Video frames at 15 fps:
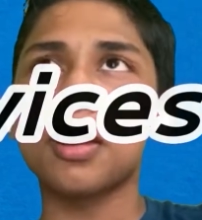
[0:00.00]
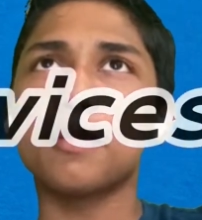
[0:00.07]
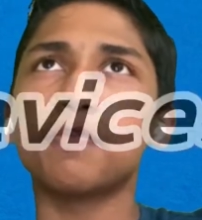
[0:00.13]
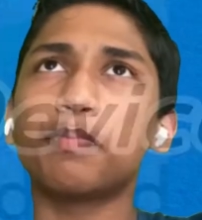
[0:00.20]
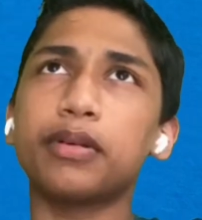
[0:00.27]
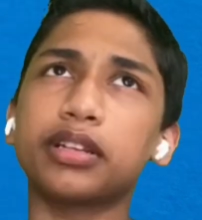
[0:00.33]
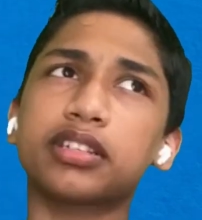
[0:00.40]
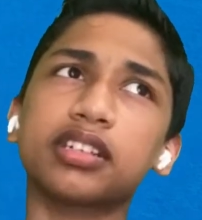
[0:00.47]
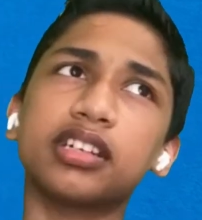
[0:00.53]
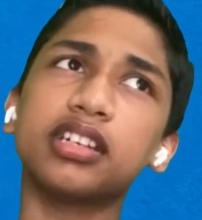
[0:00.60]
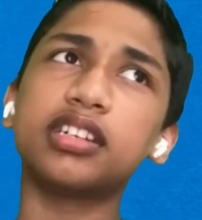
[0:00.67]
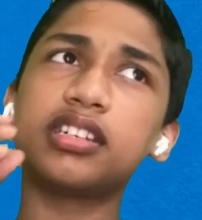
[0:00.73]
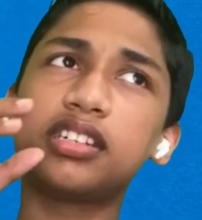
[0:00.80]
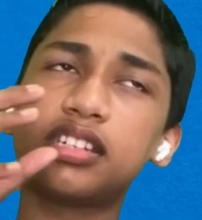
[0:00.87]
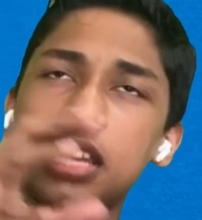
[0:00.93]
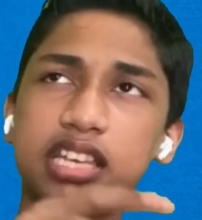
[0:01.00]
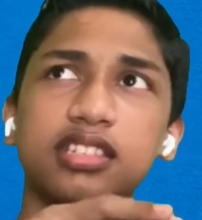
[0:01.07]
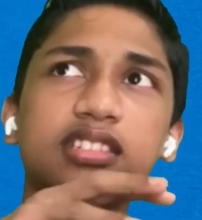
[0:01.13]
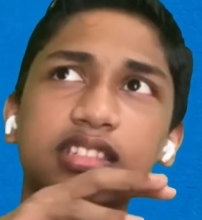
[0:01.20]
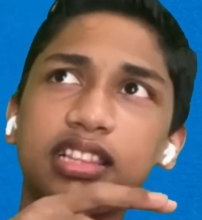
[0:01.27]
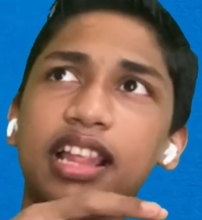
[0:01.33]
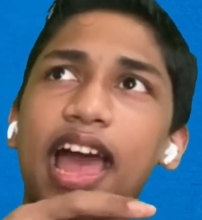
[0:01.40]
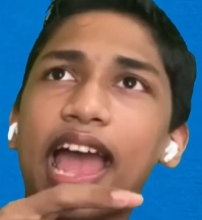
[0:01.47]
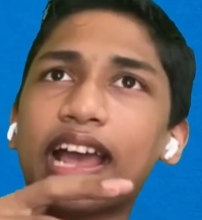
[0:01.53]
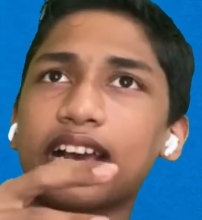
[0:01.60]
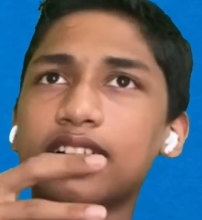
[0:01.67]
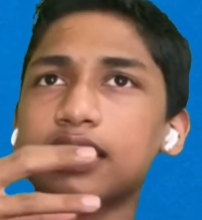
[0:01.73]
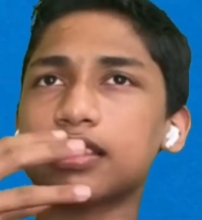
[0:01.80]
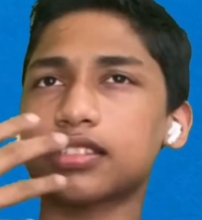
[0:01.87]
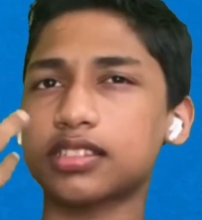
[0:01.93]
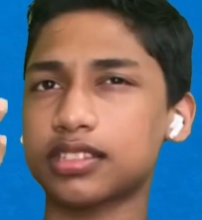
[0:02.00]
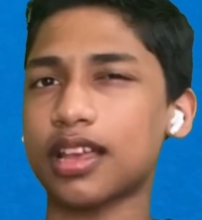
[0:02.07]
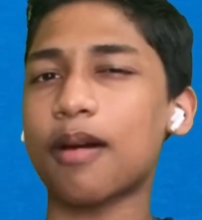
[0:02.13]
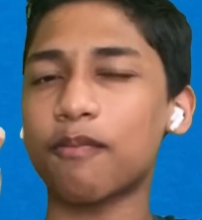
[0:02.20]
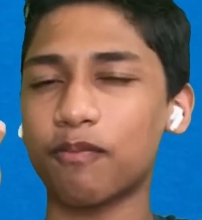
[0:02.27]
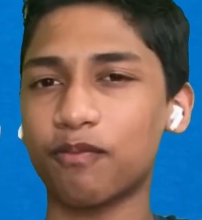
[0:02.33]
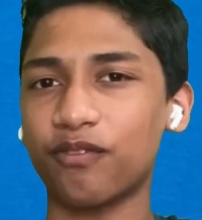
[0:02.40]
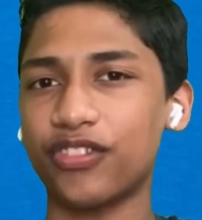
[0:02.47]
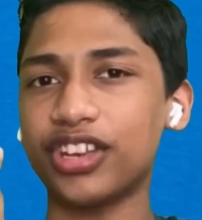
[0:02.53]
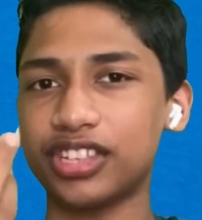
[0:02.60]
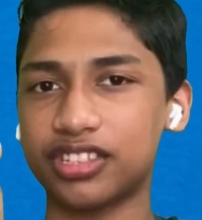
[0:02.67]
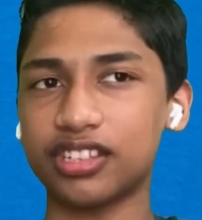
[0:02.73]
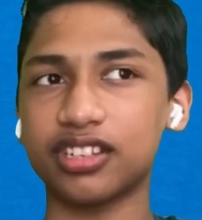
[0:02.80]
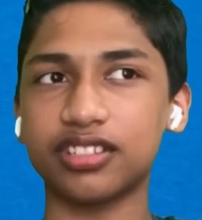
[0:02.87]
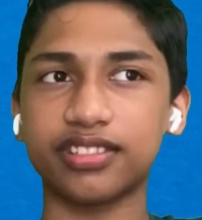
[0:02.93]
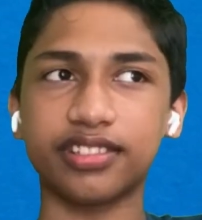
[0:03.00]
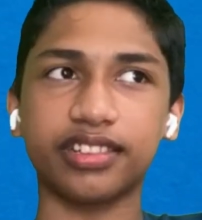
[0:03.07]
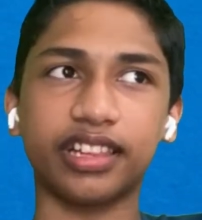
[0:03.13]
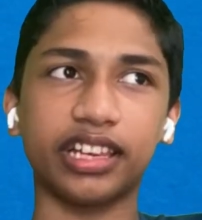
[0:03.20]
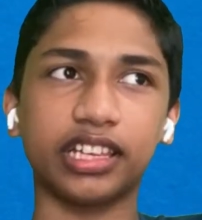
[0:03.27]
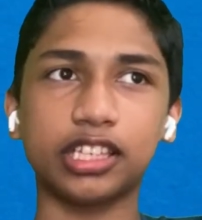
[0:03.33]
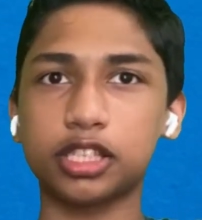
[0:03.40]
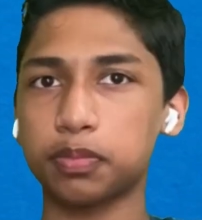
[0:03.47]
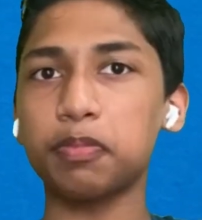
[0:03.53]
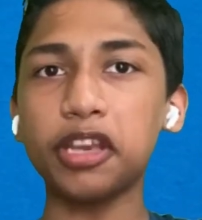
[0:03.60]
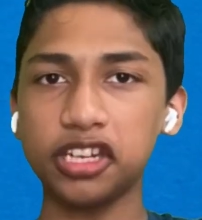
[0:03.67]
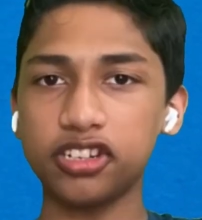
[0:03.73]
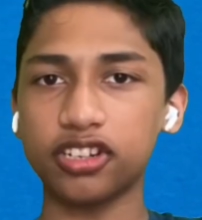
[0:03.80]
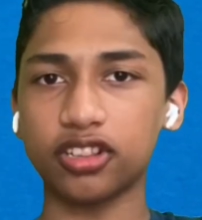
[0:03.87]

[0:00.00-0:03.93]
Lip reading: But it does lack some features like spatial